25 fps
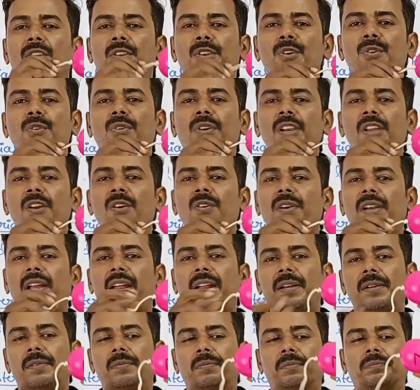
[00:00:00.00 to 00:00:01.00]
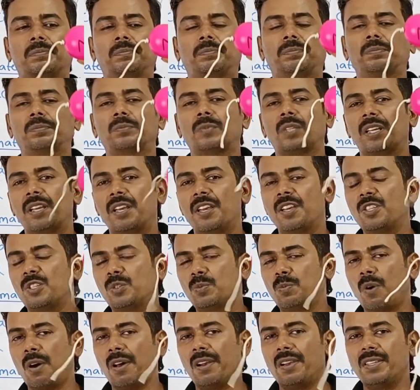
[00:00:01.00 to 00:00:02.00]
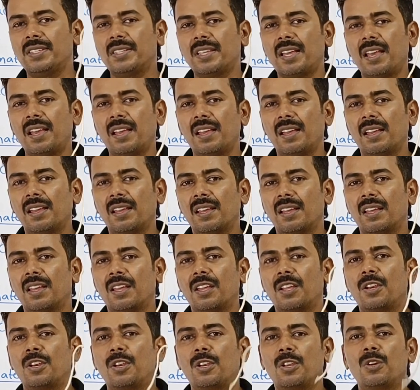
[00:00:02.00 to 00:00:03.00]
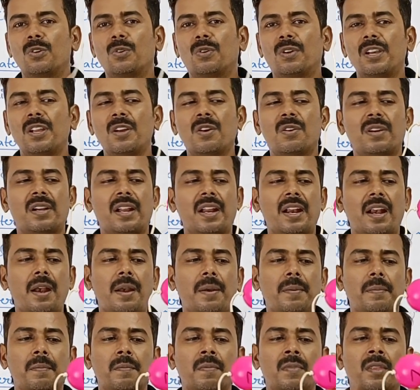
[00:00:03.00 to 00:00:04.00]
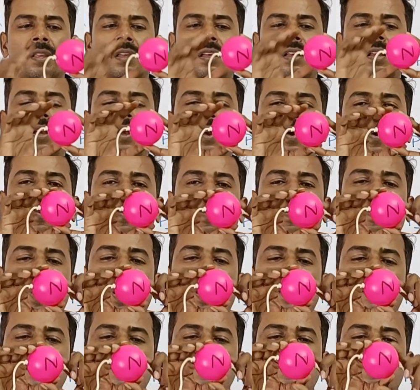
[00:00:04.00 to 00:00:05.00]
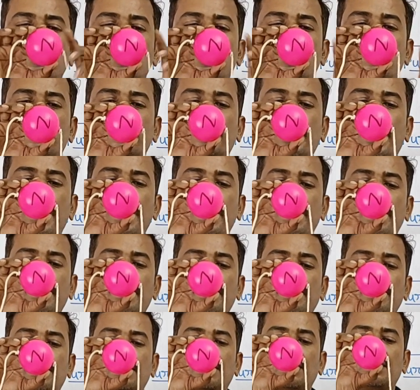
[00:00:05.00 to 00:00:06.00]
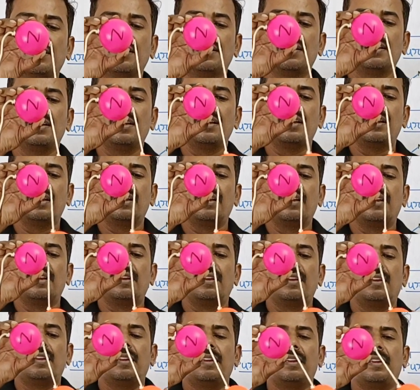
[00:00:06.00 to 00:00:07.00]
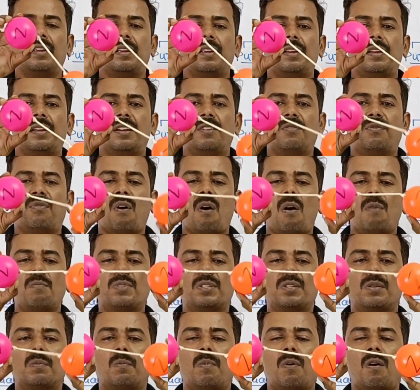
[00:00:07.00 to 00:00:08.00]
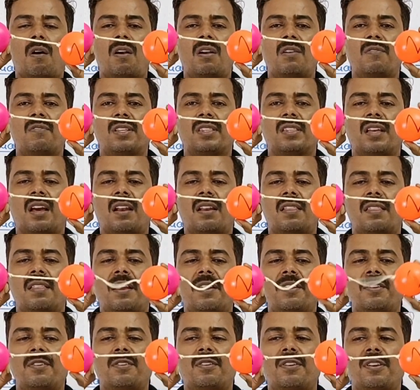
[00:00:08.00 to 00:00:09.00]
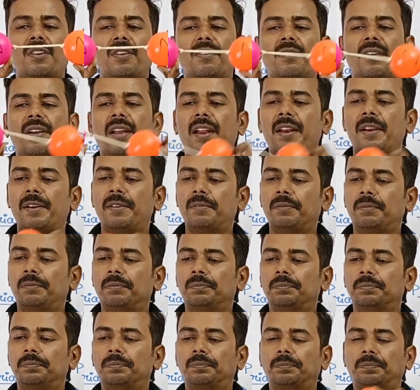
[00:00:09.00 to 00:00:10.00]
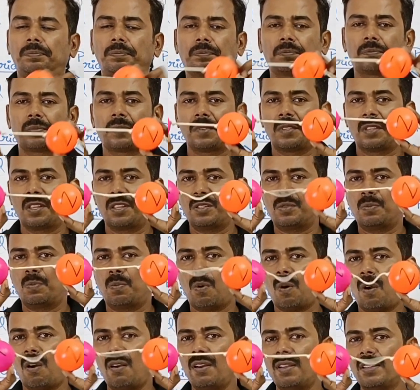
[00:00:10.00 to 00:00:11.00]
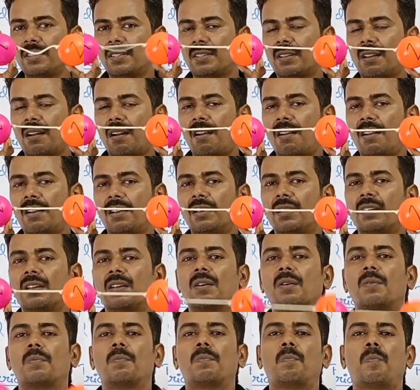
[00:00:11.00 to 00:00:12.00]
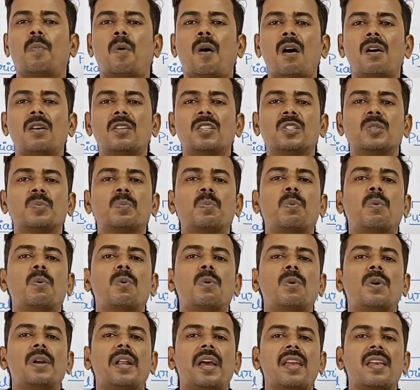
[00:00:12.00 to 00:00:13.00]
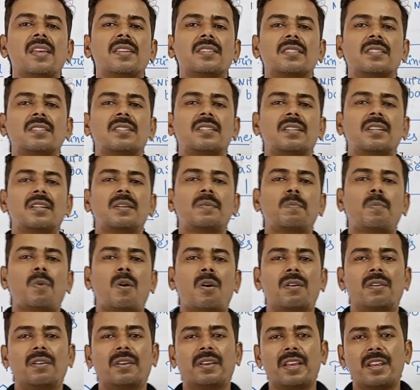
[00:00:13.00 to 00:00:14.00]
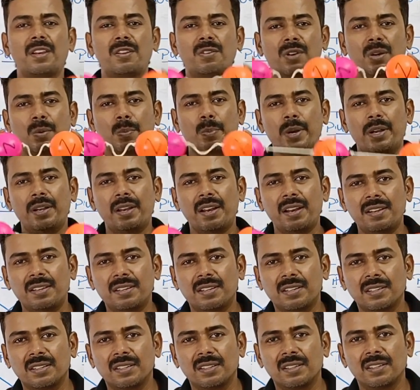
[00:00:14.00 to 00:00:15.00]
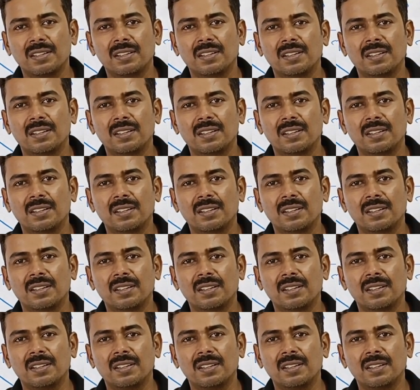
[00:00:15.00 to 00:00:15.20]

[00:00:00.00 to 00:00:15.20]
nucleotide. Each ball is a nucleotide. One nucleotide, it forms a bond with another nucleotide. This bond is called phosphodiester bond. Can you repeat it?